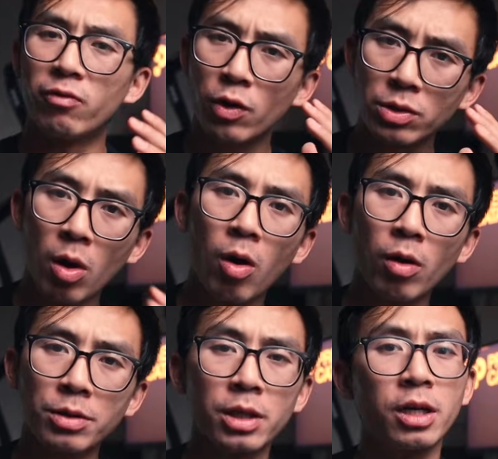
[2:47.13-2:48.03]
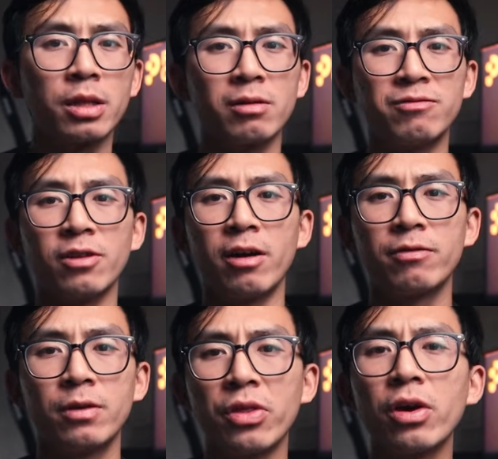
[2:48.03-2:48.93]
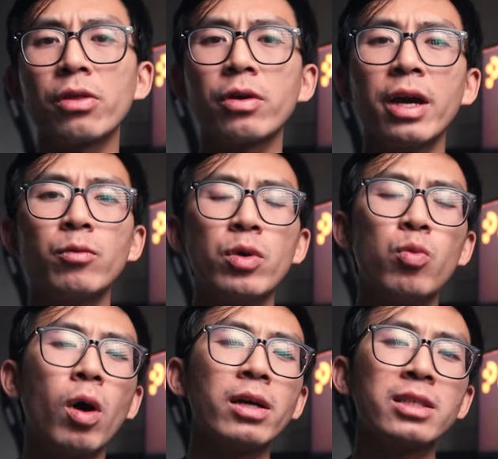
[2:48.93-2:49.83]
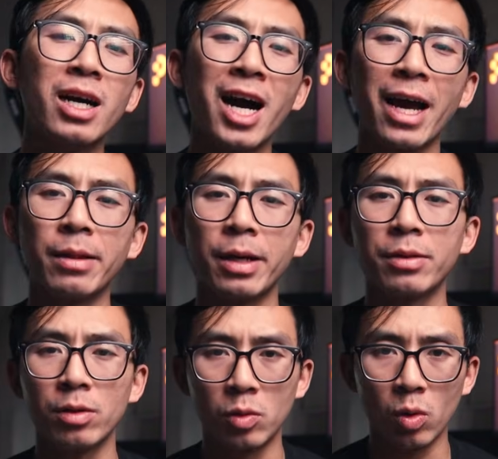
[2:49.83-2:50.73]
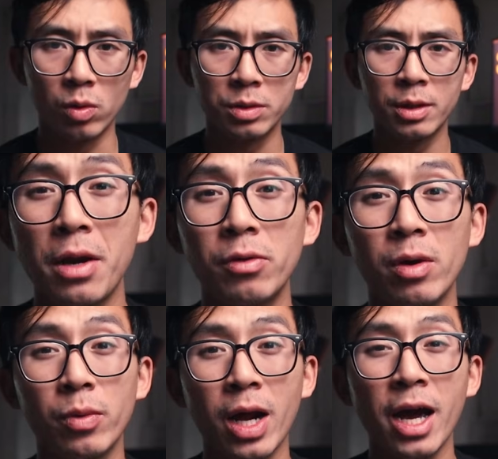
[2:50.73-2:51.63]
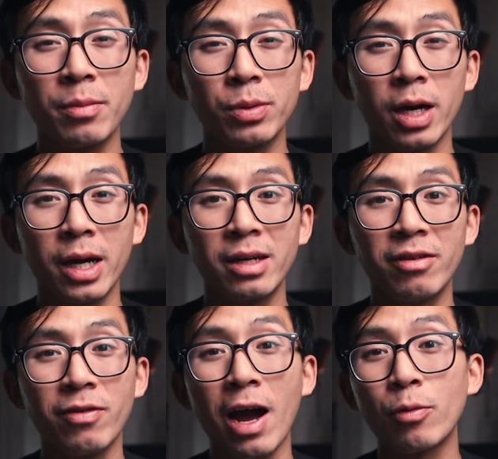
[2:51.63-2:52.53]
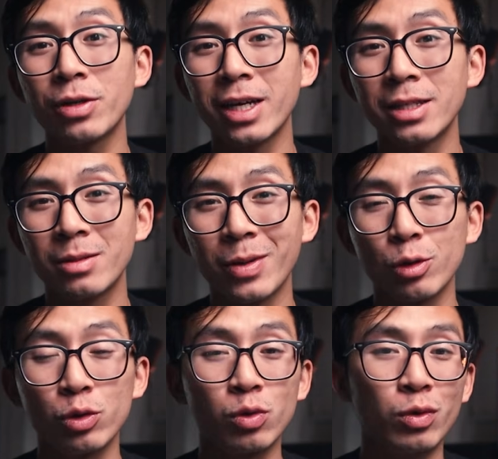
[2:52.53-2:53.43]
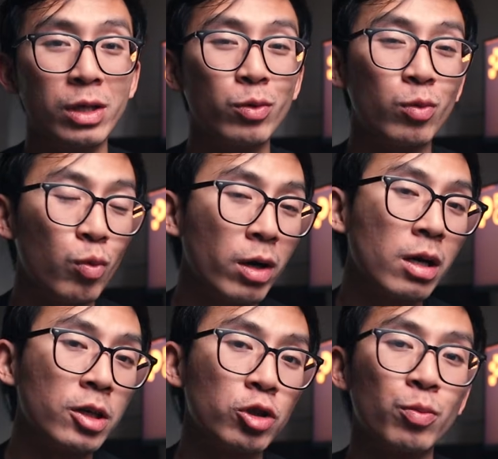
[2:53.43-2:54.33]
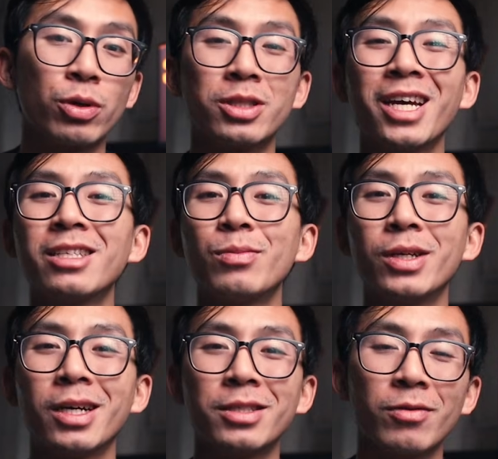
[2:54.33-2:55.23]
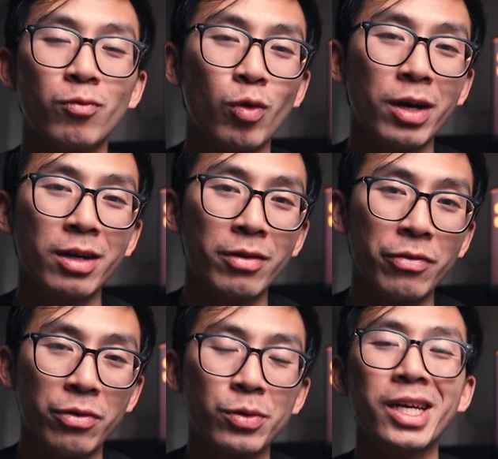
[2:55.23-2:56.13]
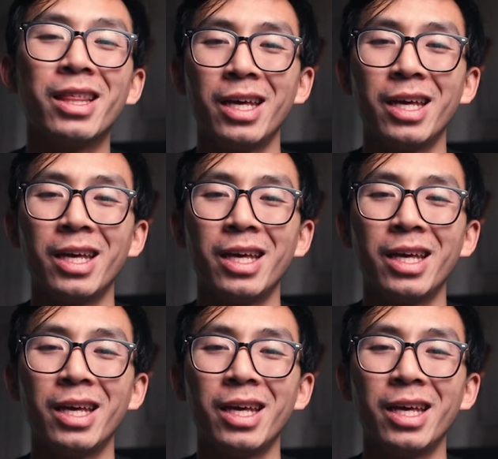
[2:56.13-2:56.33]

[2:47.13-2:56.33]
We've worked hard to cut the fluff. On the other end, we want to highlight the gold. I knew that when I applied applied, if I were to get into medical school, it would 100% because of one of three